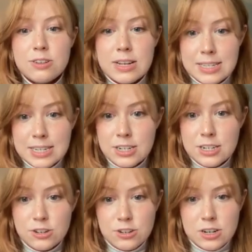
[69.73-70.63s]

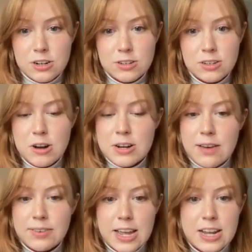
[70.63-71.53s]
Transition triggers are
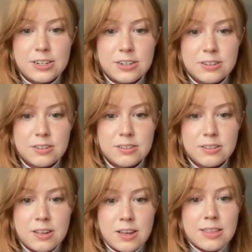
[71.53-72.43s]
navigational.
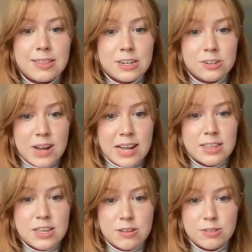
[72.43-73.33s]
They
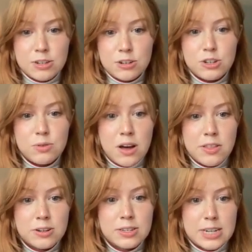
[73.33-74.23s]
direct the user to
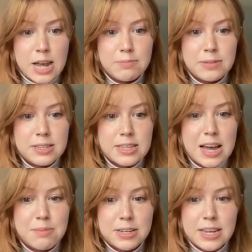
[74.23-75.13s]
other steps in
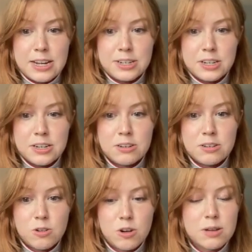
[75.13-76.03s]
the
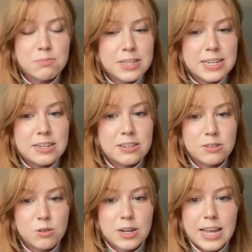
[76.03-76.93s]
application or
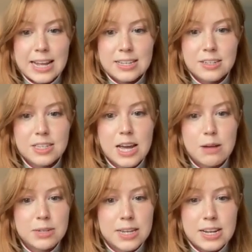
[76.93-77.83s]
complete or cancel the
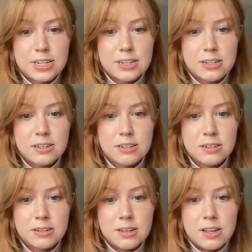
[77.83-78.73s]
application.
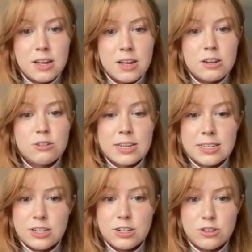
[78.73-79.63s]

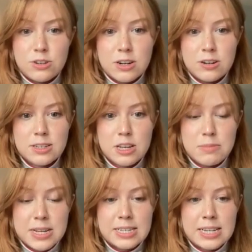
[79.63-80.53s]
Transition triggers
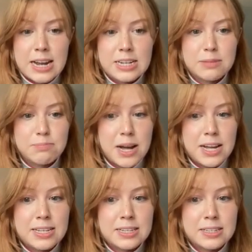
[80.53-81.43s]
can be assigned to
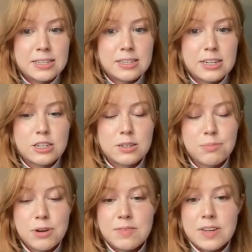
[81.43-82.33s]
buttons such as
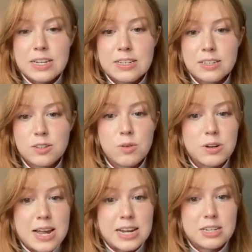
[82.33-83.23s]
previous
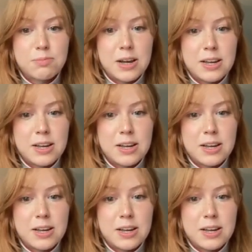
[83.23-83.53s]
or next